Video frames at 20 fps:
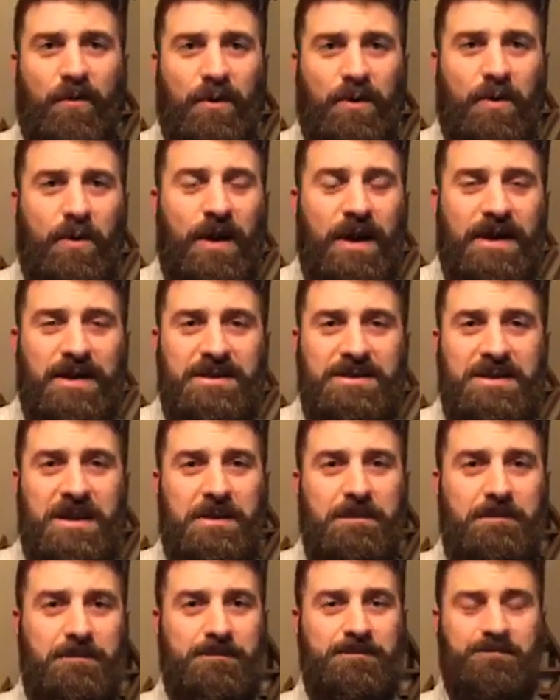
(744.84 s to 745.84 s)
quiet
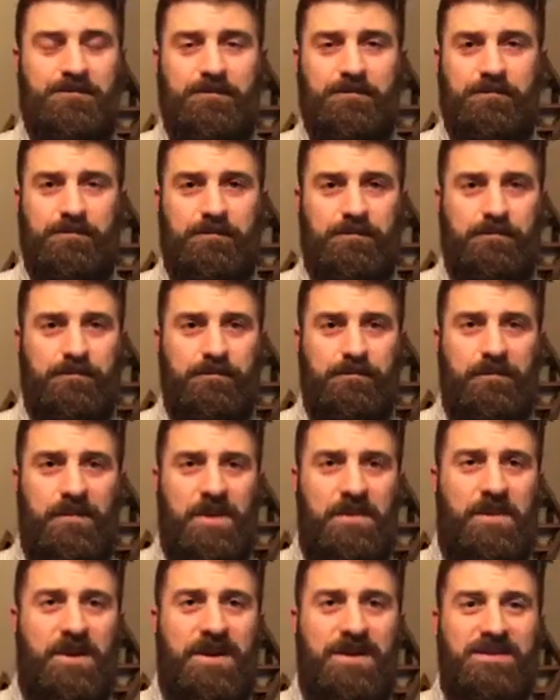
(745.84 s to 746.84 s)
time.
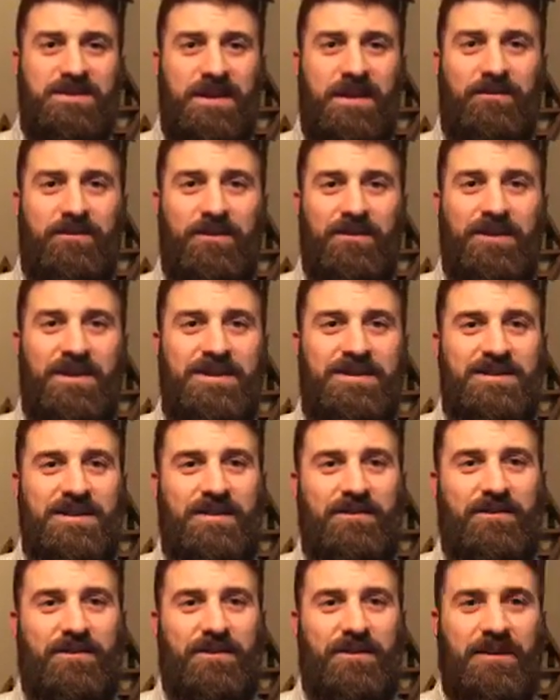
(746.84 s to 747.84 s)
But it's
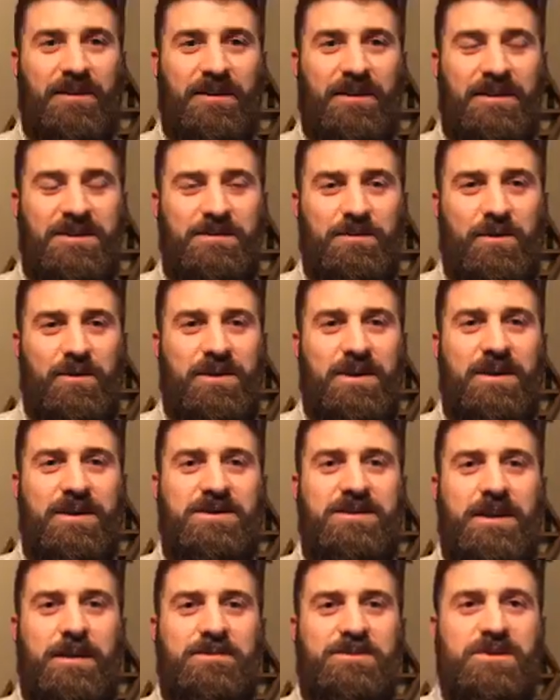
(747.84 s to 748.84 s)
more the
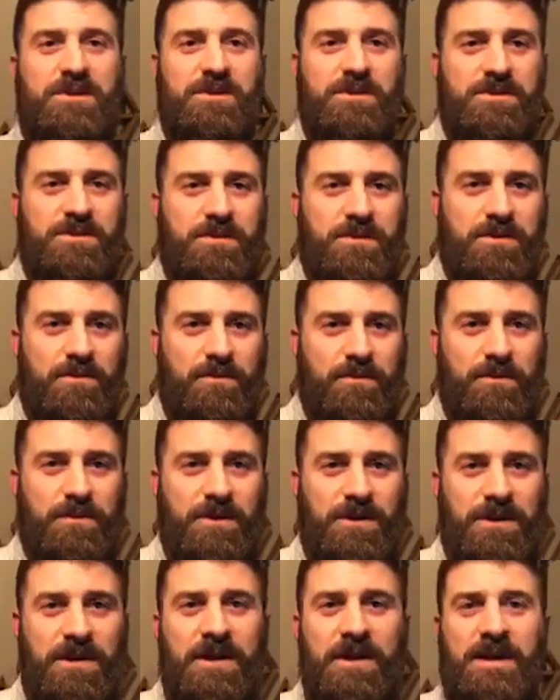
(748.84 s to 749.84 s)
exception to the
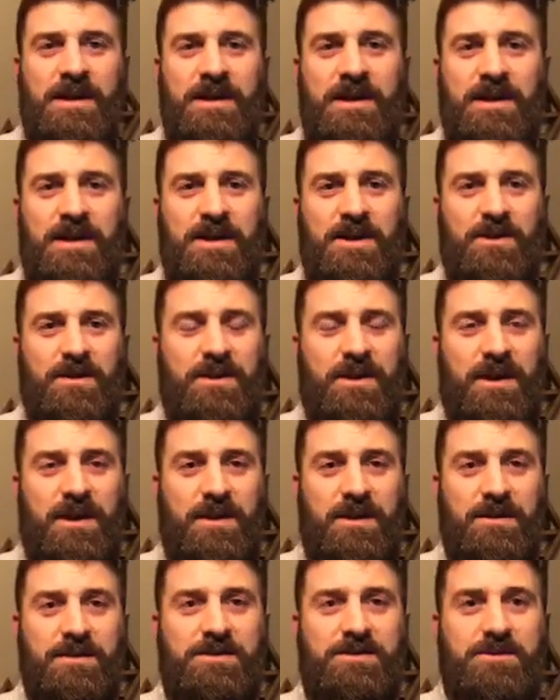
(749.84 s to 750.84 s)
rule, you know, than
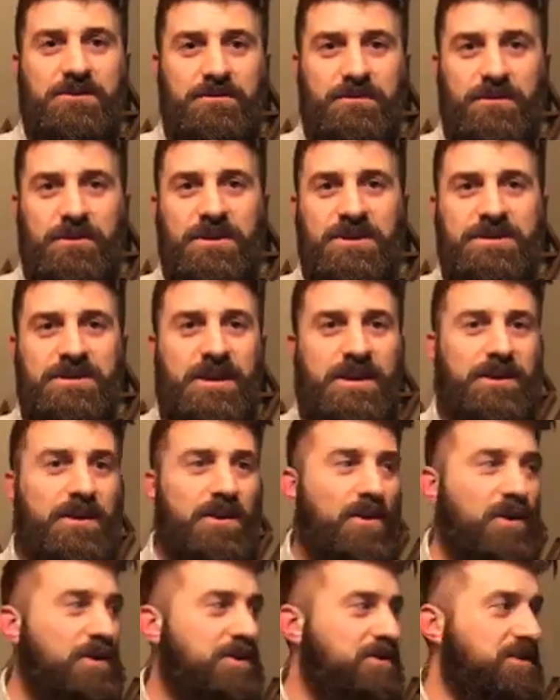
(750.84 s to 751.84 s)
it is the rule. It's like,
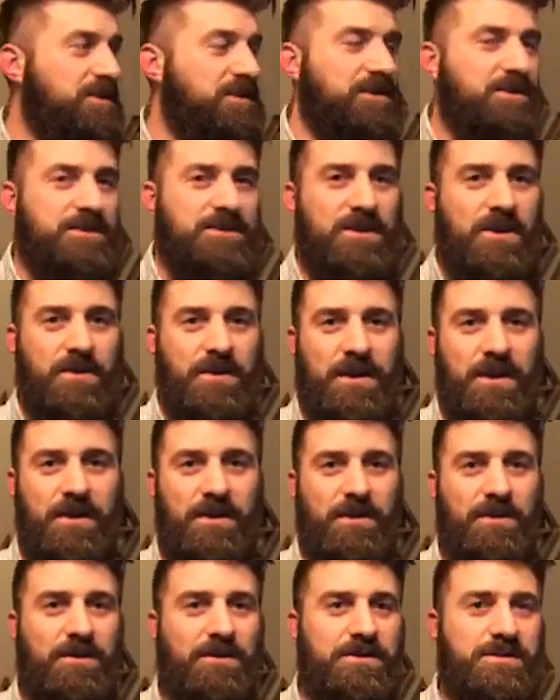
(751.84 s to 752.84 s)
oh, it's a snow day,
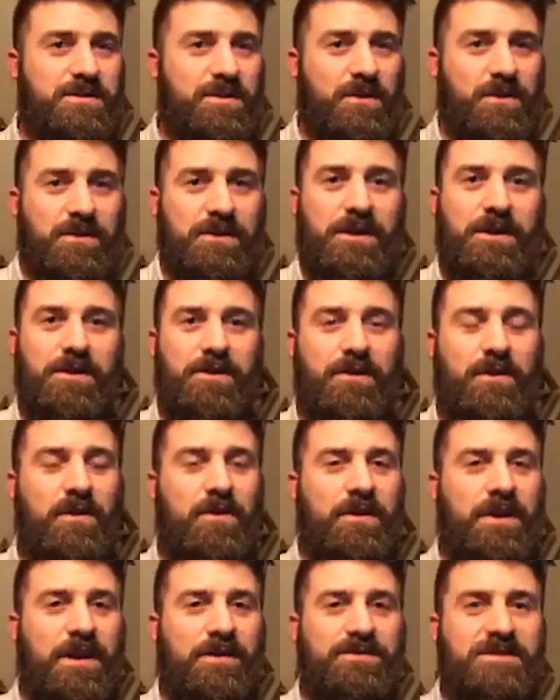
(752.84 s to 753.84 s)
or oh, it's cold out, or oh,
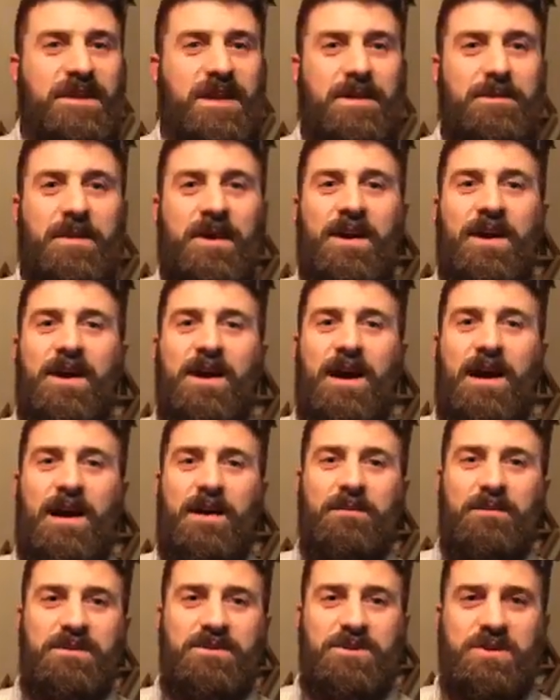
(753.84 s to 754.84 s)
we have time.
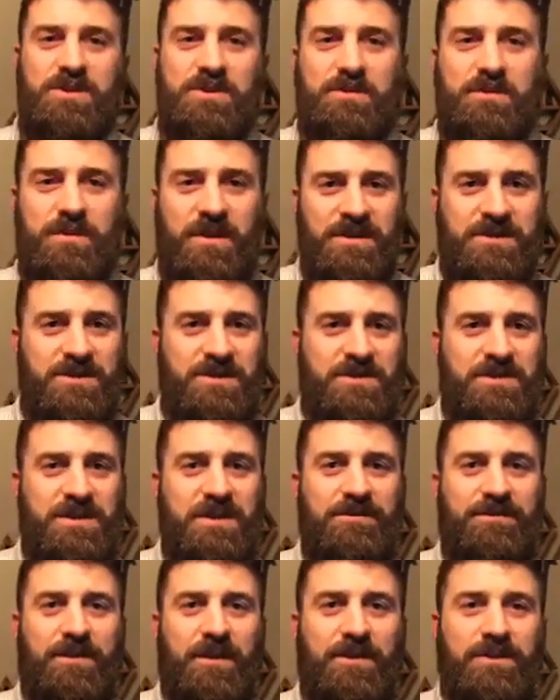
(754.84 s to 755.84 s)
Let's just
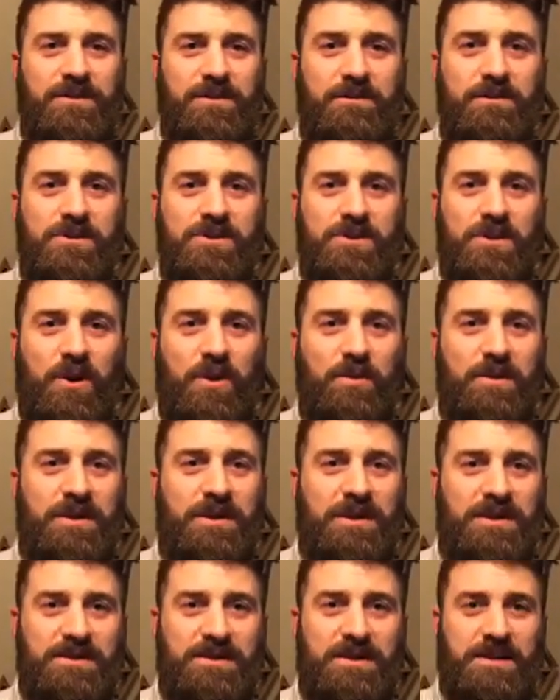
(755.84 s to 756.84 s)
default to a show
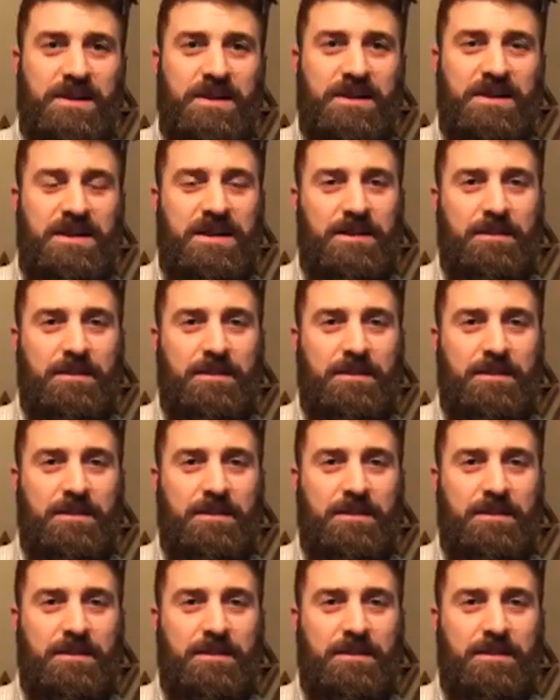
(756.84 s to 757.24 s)
because it can